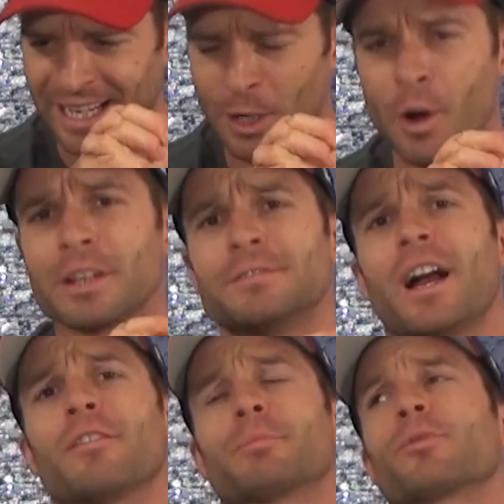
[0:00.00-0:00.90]
category is
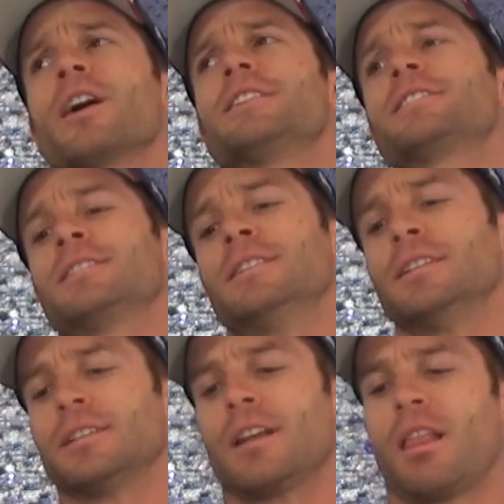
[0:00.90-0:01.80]
value for price.
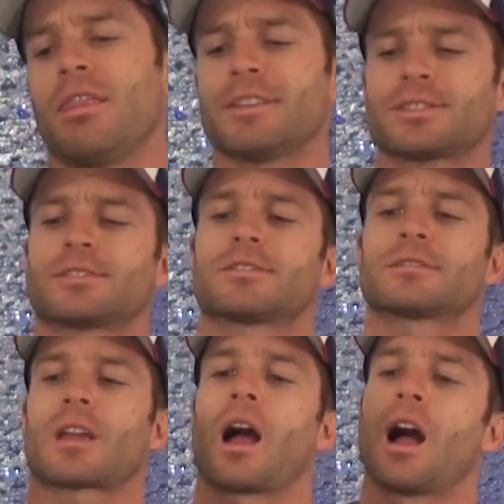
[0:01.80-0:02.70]

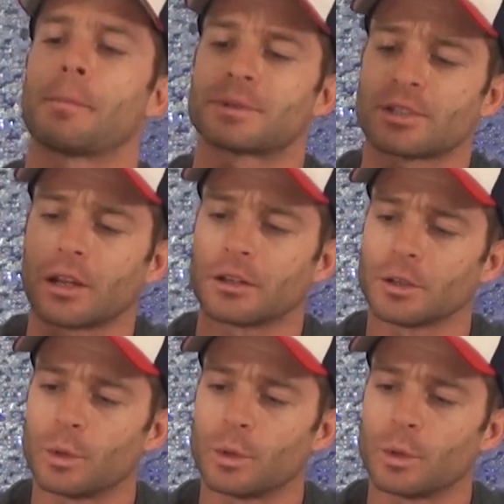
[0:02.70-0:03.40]
This sucker